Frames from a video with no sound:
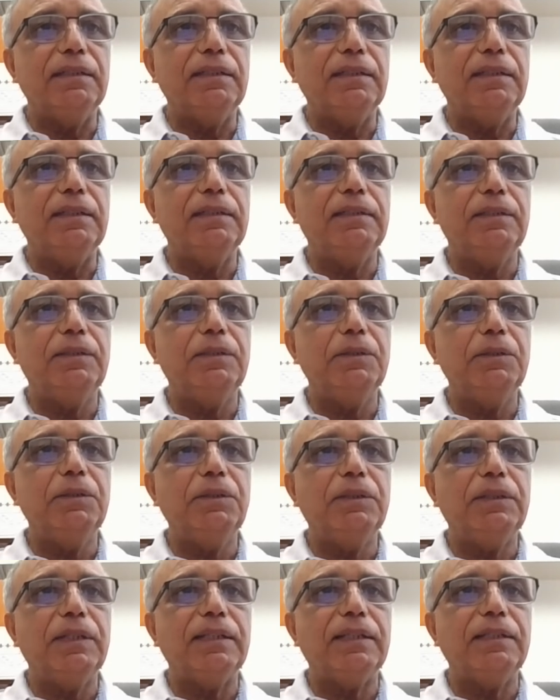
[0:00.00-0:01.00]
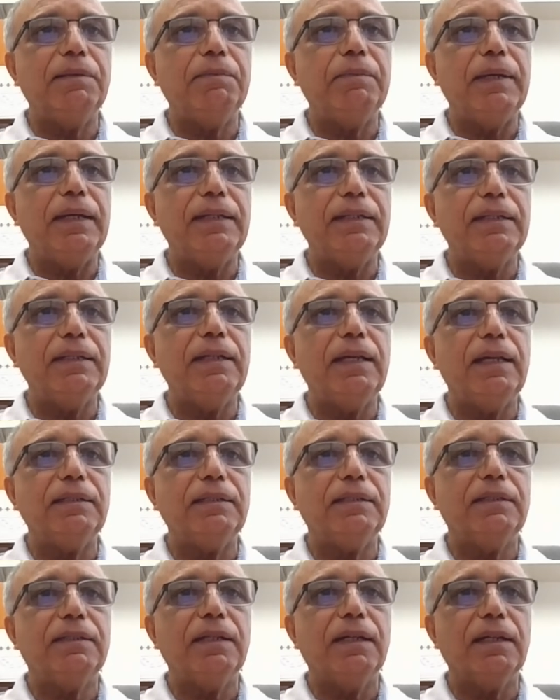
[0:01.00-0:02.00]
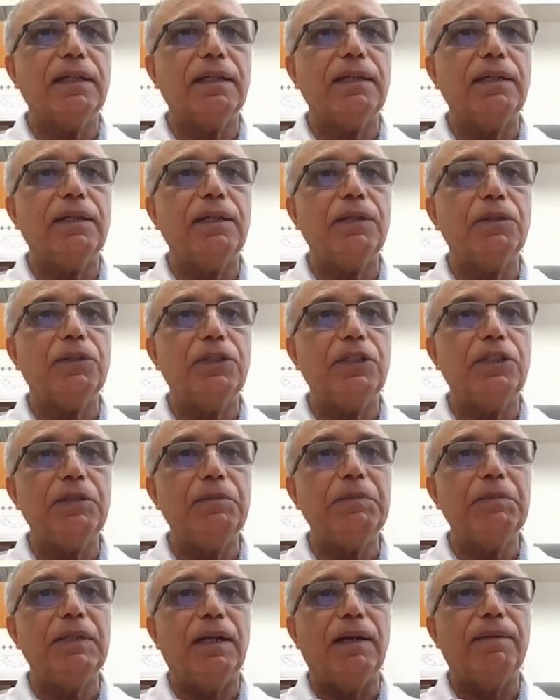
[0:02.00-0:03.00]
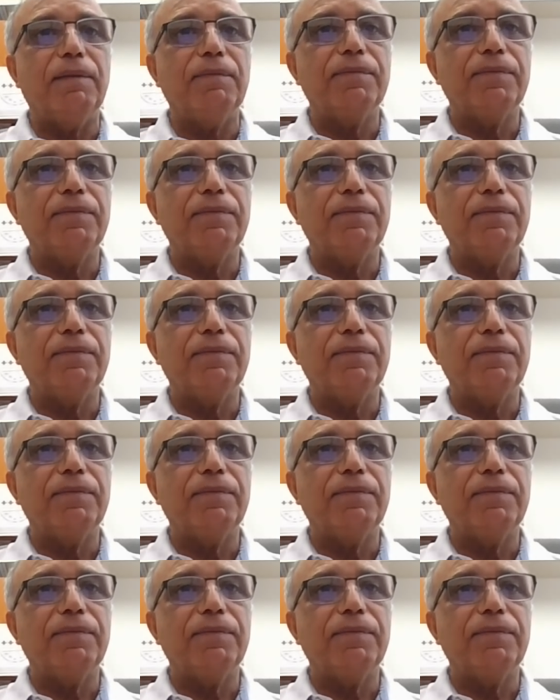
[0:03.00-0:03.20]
is used as a maintenance drug in leukemia,